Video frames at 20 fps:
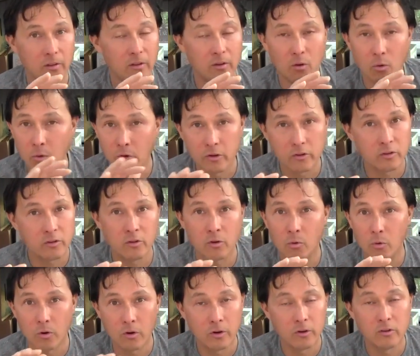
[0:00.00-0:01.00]
An orange and
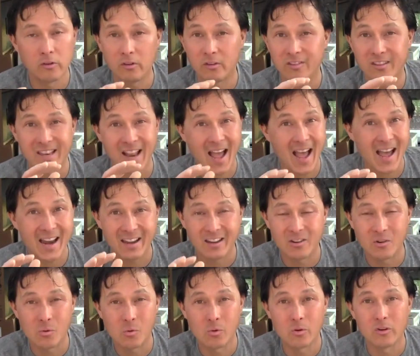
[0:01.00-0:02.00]
orange is not
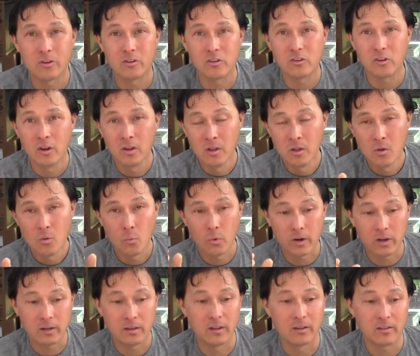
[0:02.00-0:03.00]
an orange
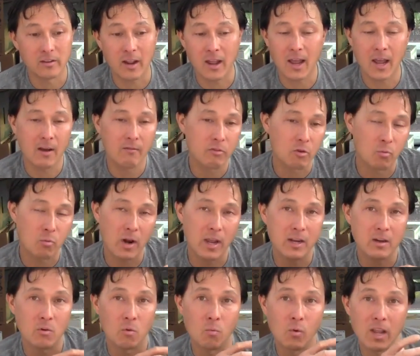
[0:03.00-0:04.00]
when it doesn't have the
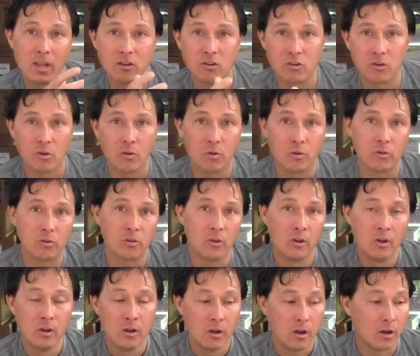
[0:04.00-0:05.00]
right ratios
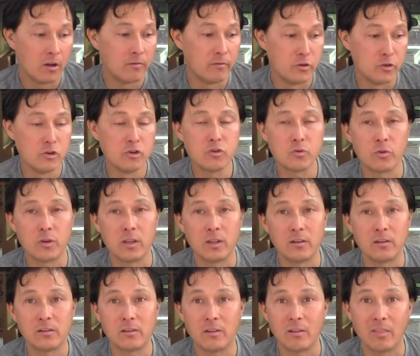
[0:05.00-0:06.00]
of
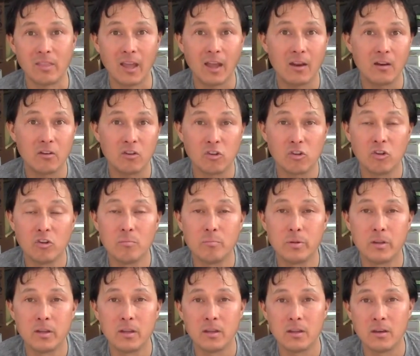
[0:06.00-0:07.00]
nutrients that should
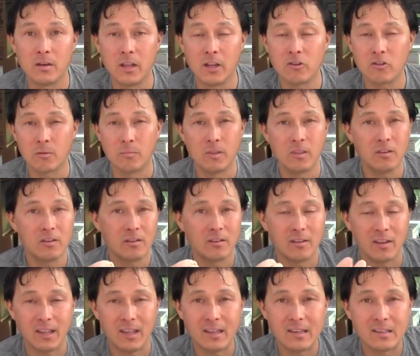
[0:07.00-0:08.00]
be in nature. I mean, this
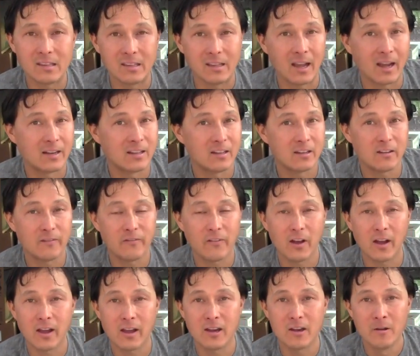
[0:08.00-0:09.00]
is easily
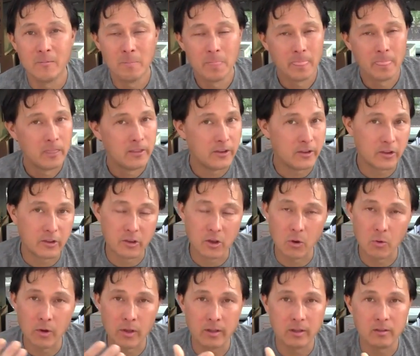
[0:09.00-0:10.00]
identified. You could
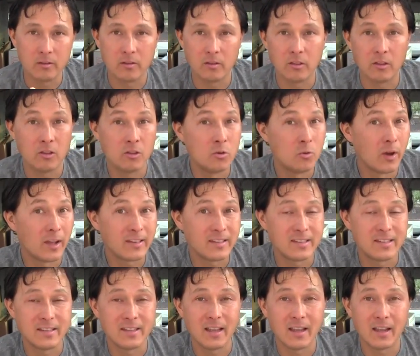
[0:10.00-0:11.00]
go into the U S
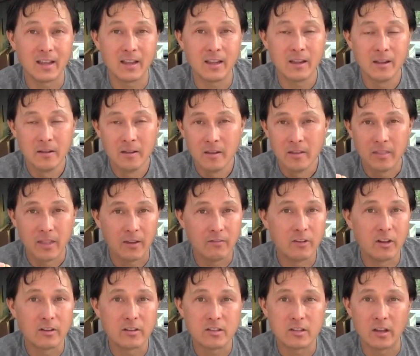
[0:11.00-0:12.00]
D A.
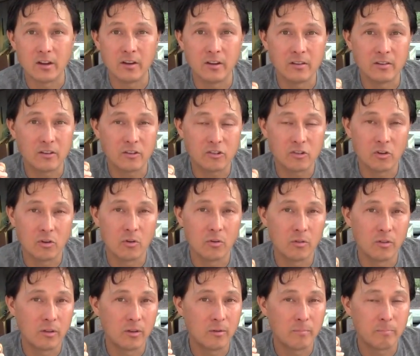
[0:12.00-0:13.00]
They've done studies that
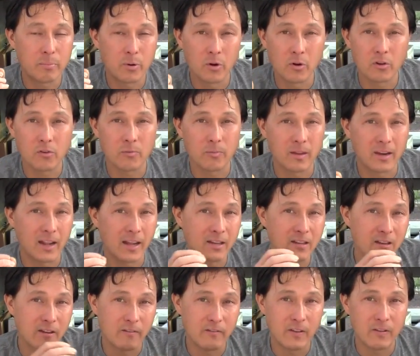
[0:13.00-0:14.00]
show the produce from the
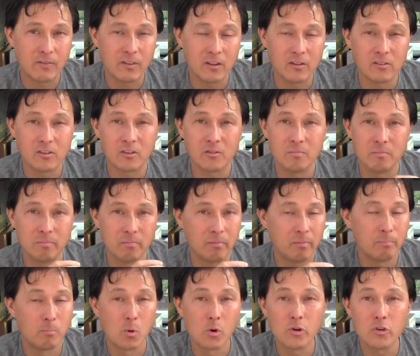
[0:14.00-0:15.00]
nineteen fifties is
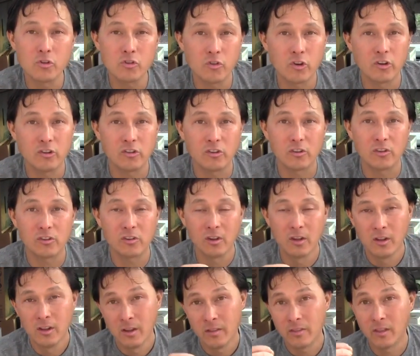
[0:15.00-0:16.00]
more nutritious
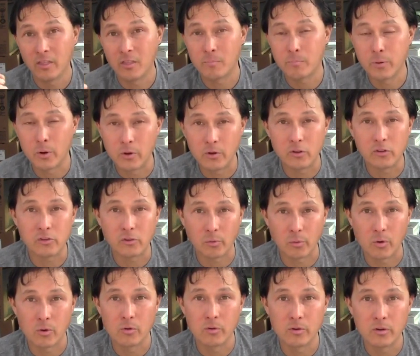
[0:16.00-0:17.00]
than the produce
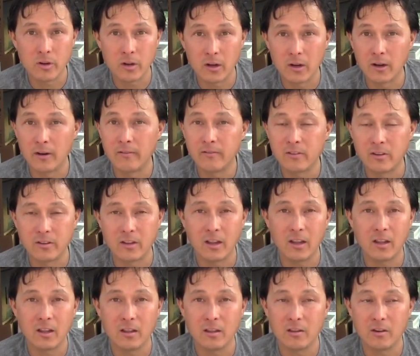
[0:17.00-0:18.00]
grown of
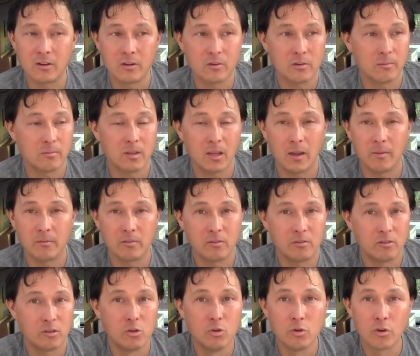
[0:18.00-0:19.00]
today. You know,
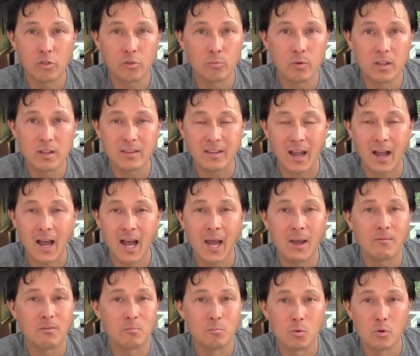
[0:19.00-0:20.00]
sometimes two to three
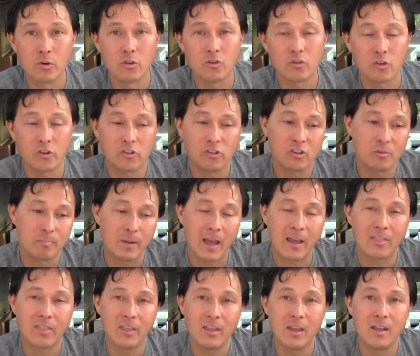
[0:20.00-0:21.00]
times more nutritious
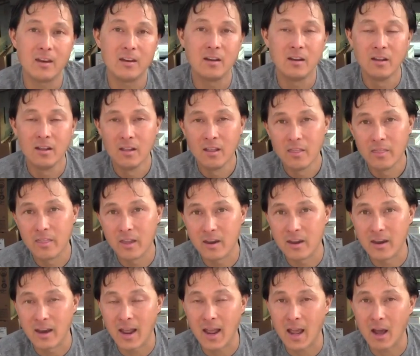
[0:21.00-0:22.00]
back then
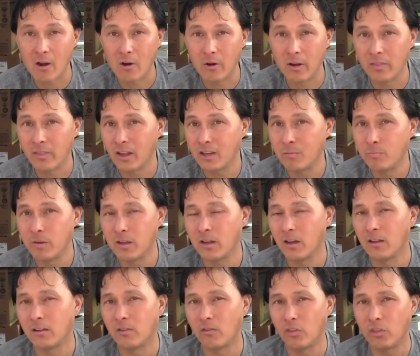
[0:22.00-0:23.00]
than now. And that's
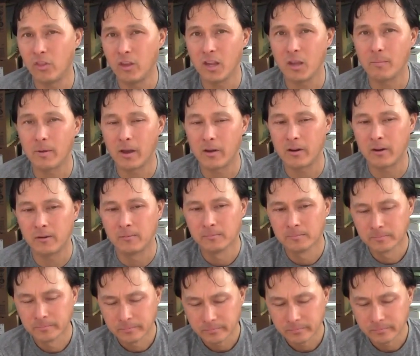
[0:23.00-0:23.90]
because if you think about it,